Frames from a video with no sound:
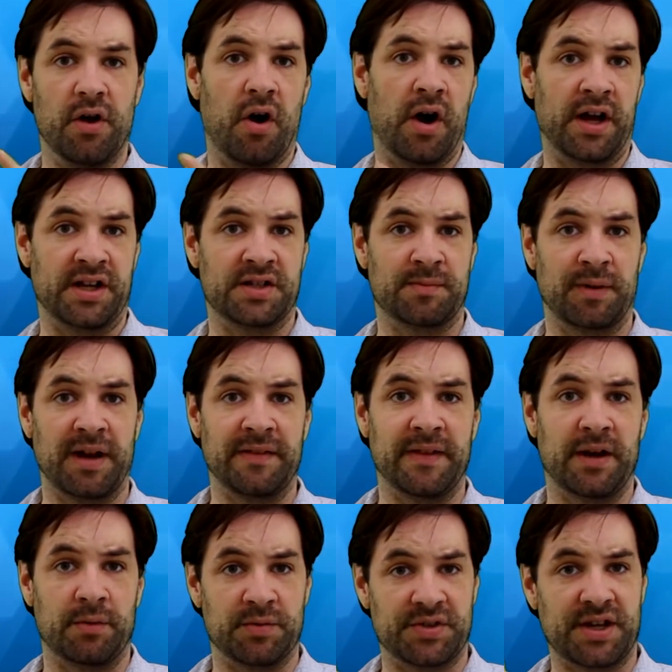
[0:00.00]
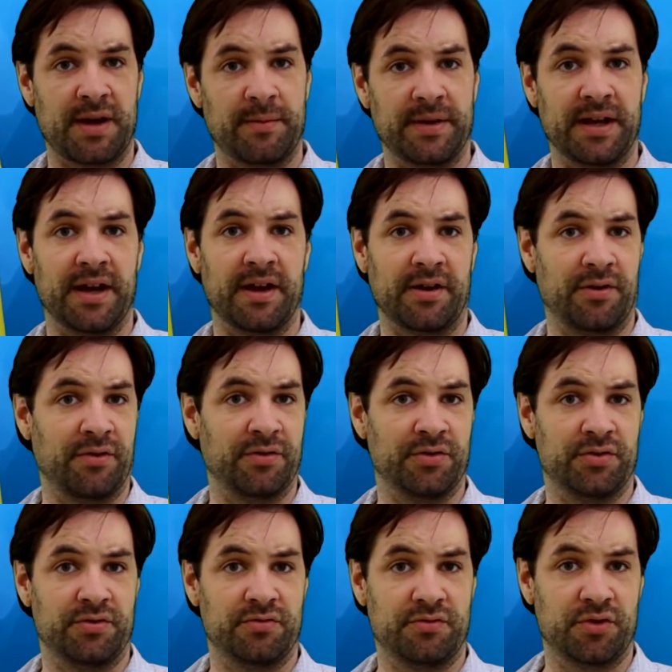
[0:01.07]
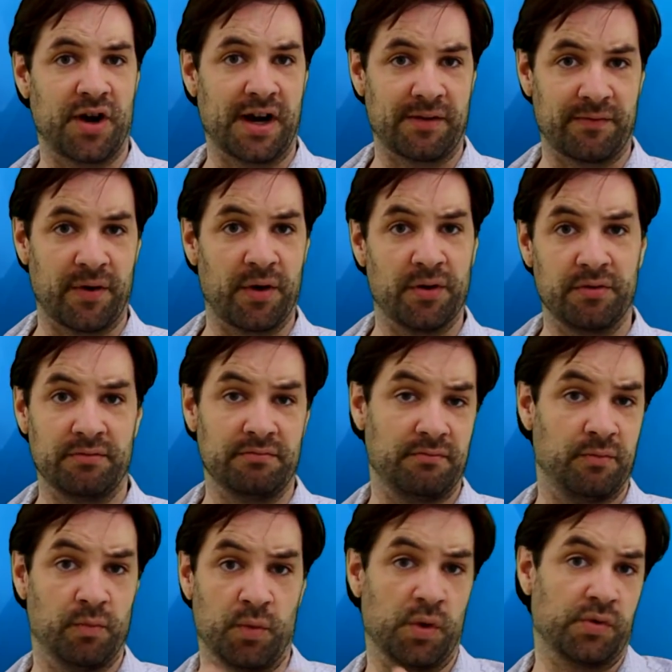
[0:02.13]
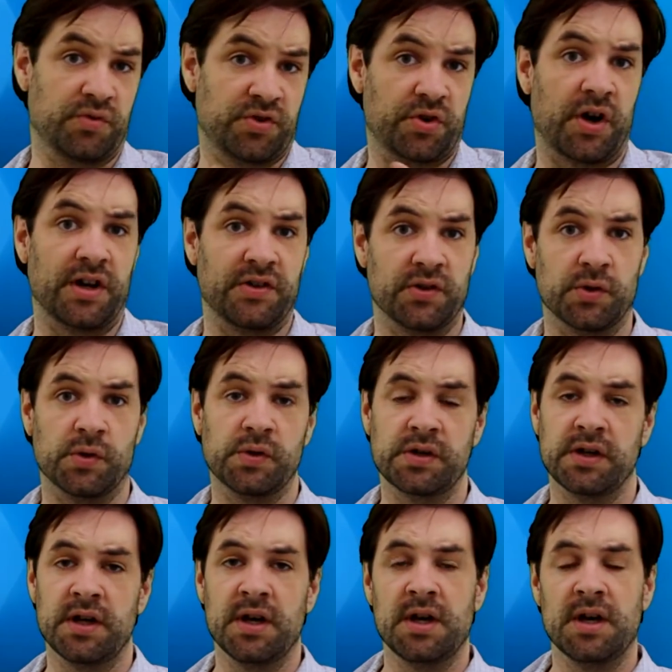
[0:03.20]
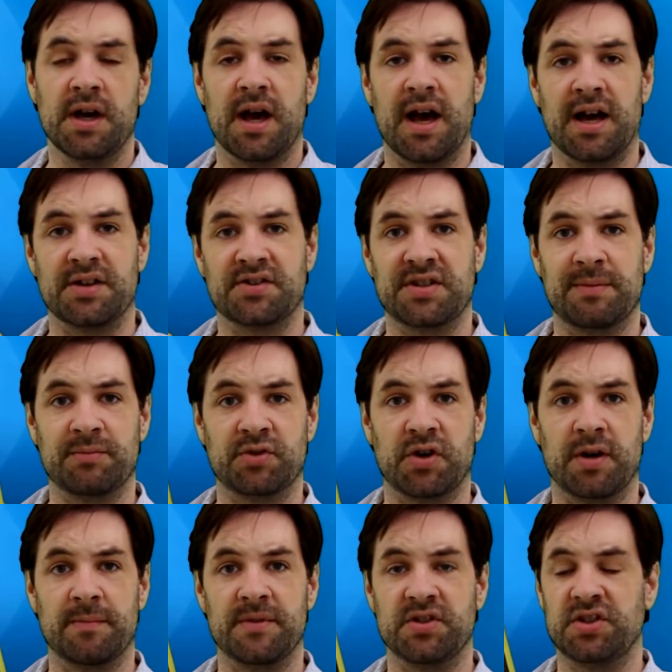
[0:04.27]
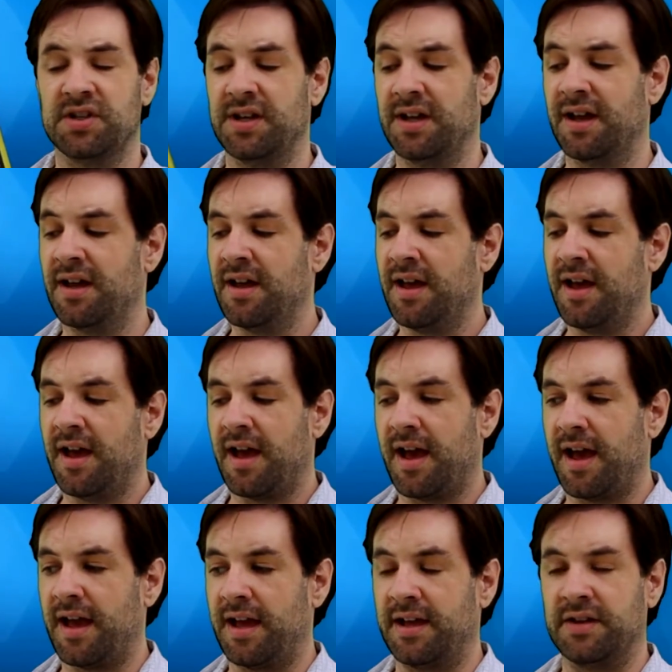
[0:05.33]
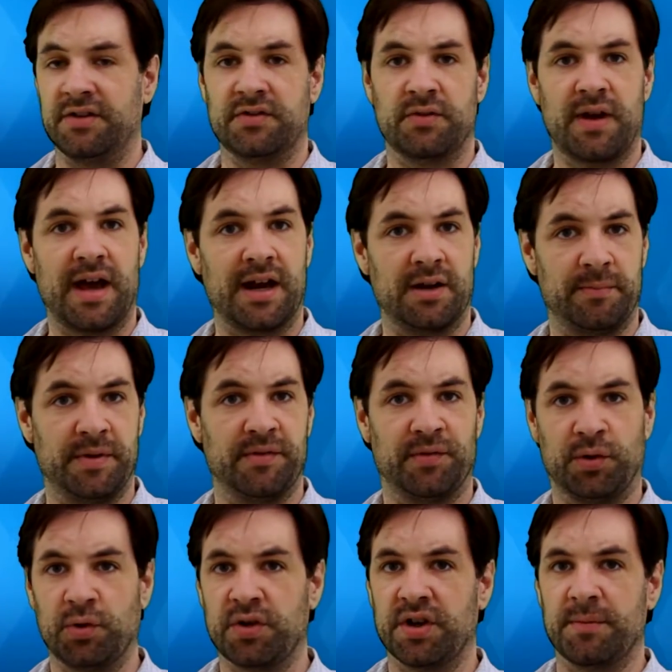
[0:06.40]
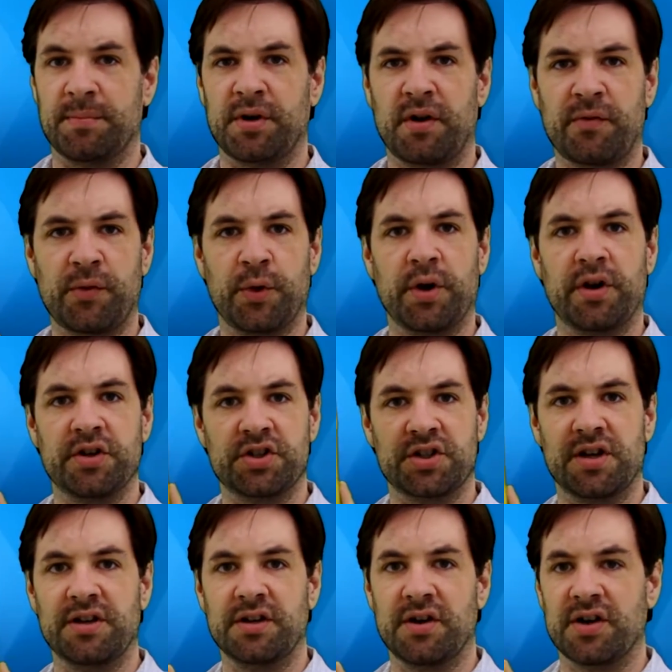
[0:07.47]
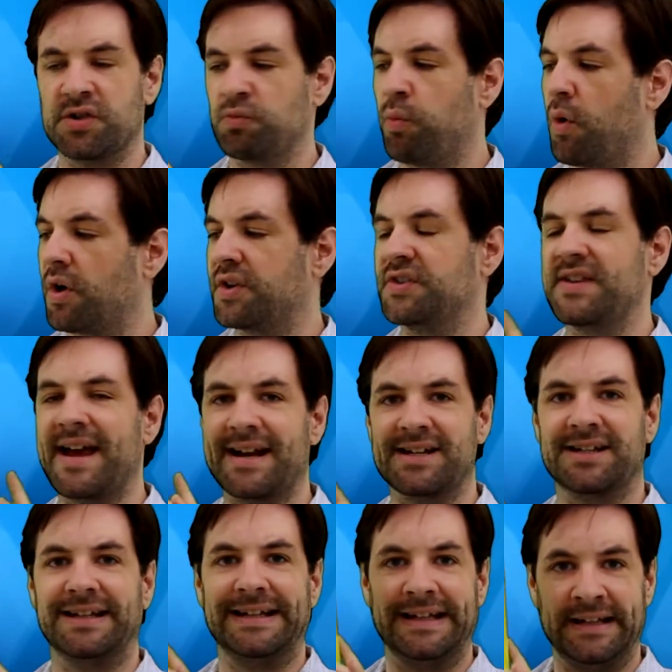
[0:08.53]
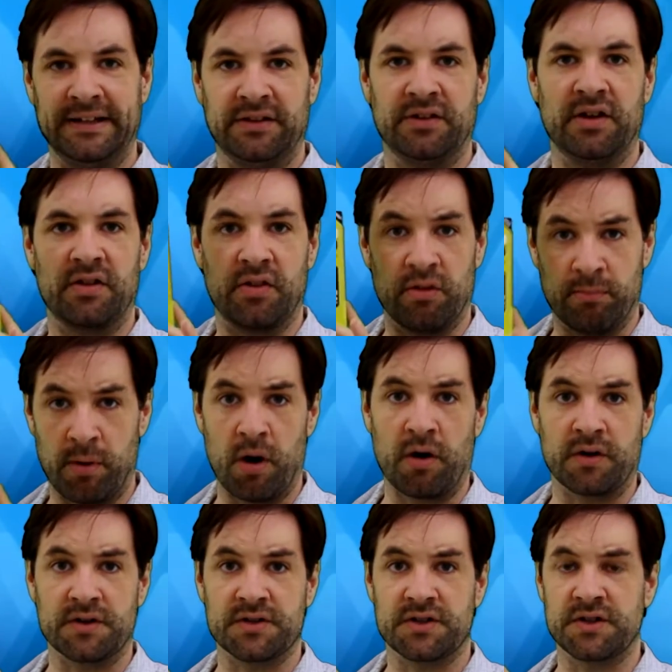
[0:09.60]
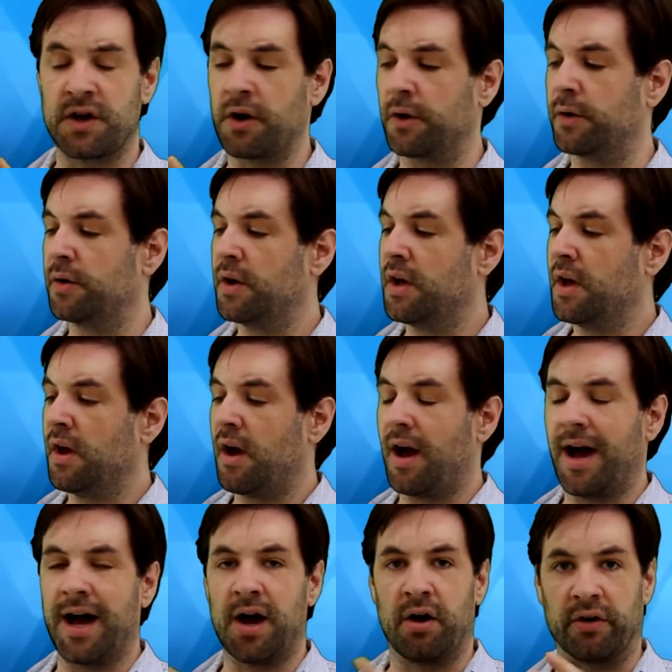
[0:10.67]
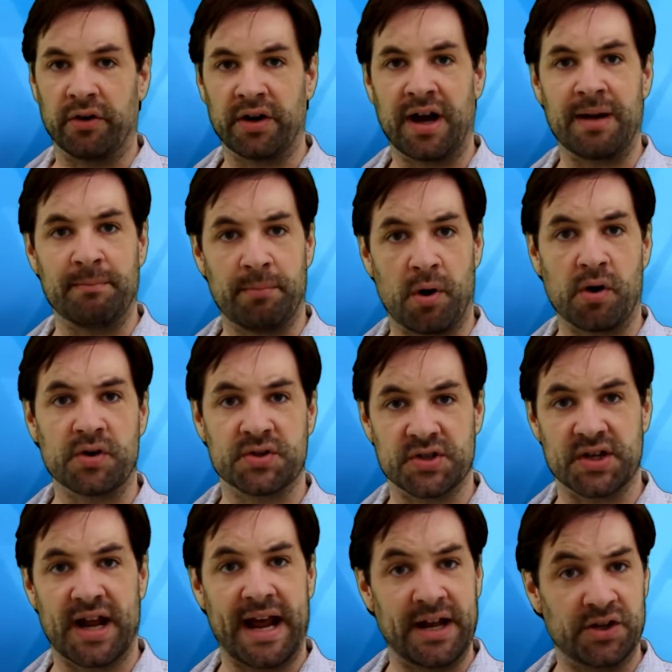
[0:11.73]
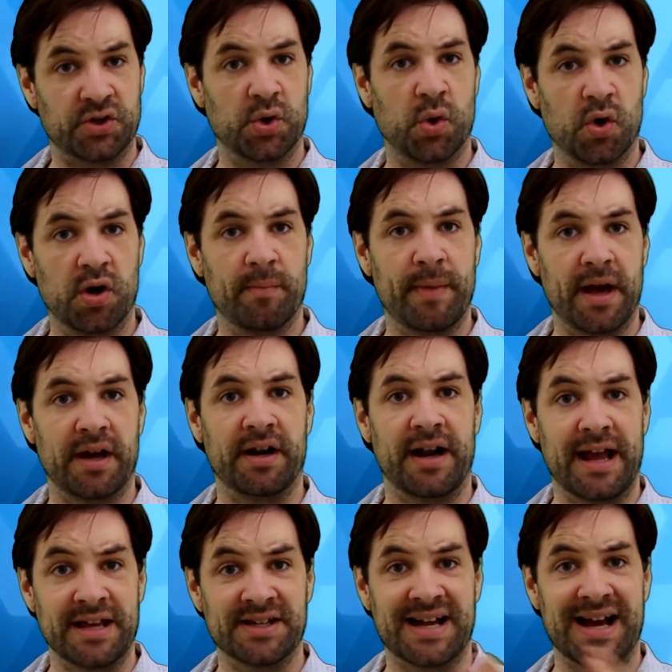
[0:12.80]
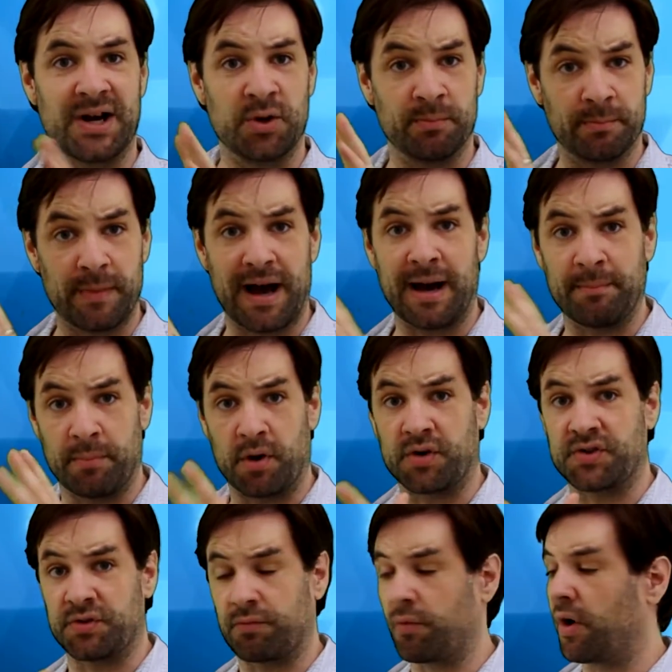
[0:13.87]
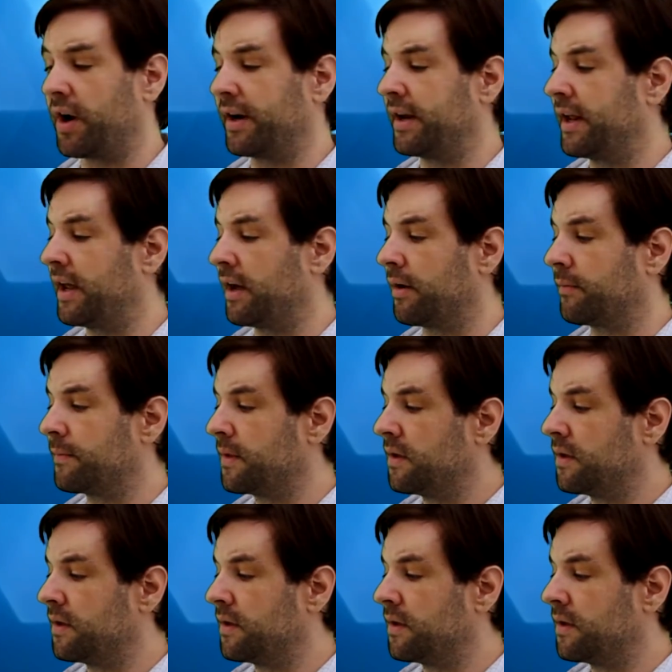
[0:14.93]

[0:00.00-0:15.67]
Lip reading: explained that it was coming out on TracFone, well, Straight Talk, sometime this year, and had a bit of a look at it. But I thought I'd show you guys what is actually in the box. So I'm going to unbox it and talk about it as I unbox it right now.